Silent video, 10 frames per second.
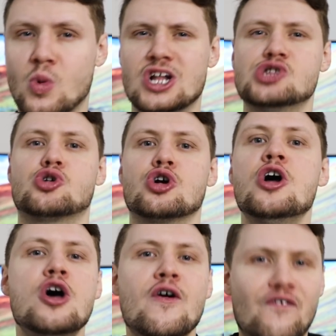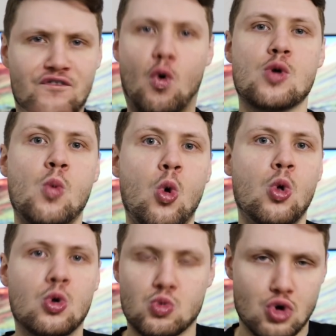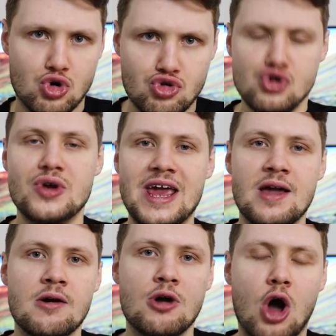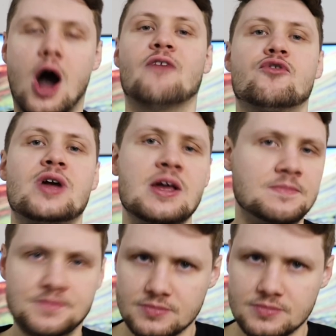which is our formal recruiting offering.